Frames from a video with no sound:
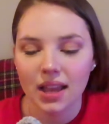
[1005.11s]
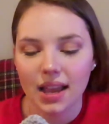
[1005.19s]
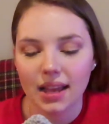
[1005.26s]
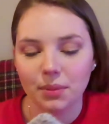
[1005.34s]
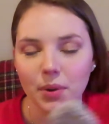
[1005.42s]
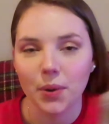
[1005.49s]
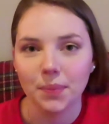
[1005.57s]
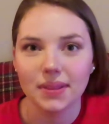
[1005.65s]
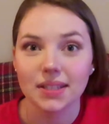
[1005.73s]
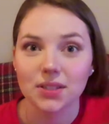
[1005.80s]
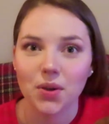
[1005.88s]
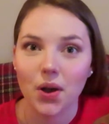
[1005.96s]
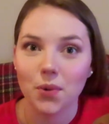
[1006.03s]
And I'm hoping
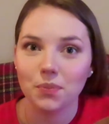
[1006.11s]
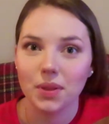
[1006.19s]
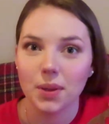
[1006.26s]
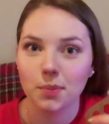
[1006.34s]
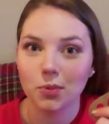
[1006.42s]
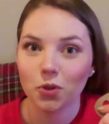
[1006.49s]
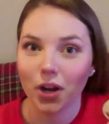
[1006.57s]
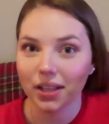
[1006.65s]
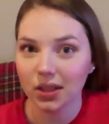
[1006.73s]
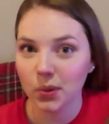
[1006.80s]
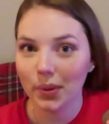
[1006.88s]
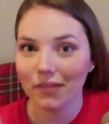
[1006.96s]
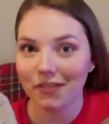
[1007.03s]
this will help them dry a
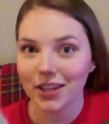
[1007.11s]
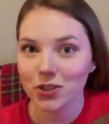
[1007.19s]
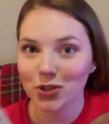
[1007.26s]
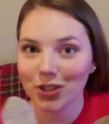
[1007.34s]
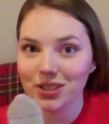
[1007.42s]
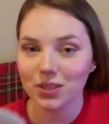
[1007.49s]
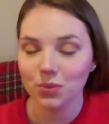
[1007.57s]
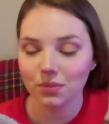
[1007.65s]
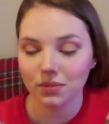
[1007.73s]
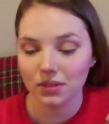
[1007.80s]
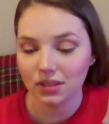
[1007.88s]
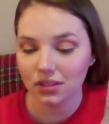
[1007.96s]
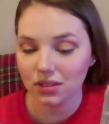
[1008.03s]
little bit faster as
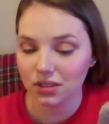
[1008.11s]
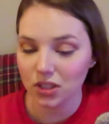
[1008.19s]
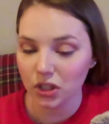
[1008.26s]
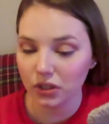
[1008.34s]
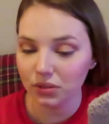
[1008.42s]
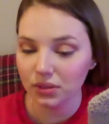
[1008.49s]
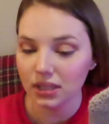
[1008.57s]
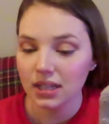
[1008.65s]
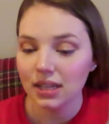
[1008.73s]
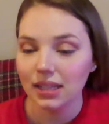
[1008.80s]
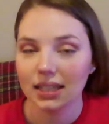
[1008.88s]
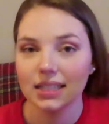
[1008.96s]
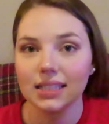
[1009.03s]
too,
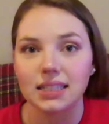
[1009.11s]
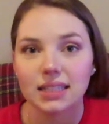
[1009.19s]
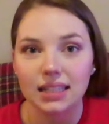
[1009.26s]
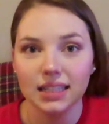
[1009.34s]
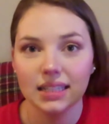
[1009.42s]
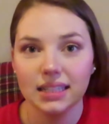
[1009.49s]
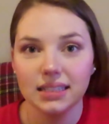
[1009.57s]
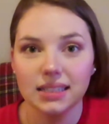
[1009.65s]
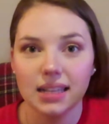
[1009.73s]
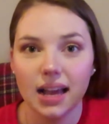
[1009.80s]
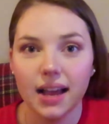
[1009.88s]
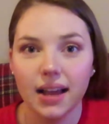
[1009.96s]
because it is,